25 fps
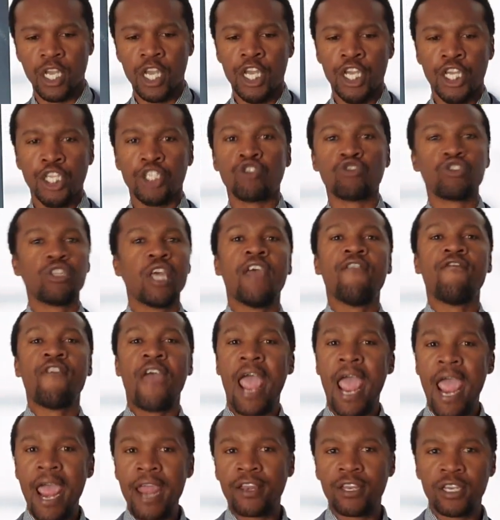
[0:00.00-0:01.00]
So they've
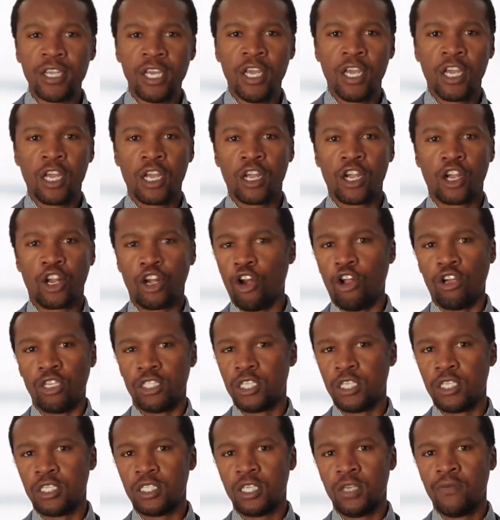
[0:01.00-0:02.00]
had
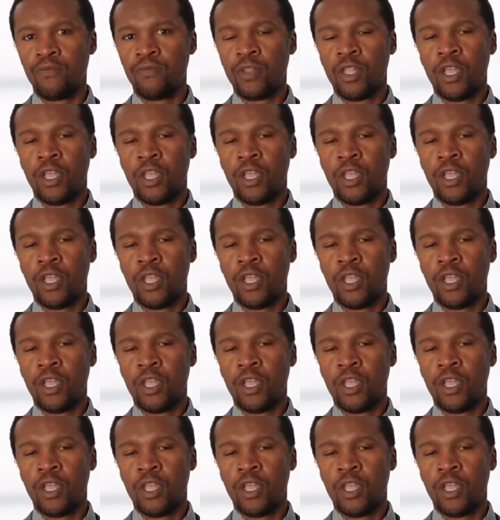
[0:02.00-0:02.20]
glasses